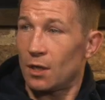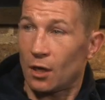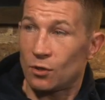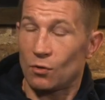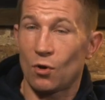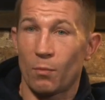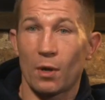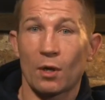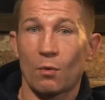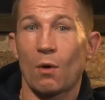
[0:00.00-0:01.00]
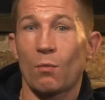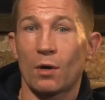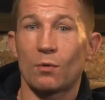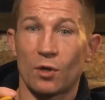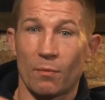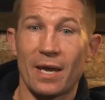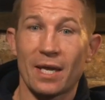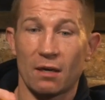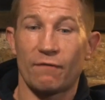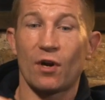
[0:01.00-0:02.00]
yeah. I, I don't know. But like what what you're
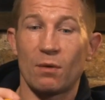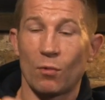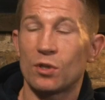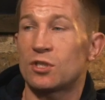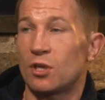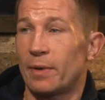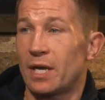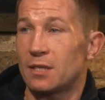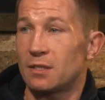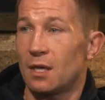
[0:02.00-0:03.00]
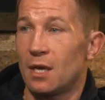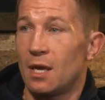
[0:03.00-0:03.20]
making it very Munster based.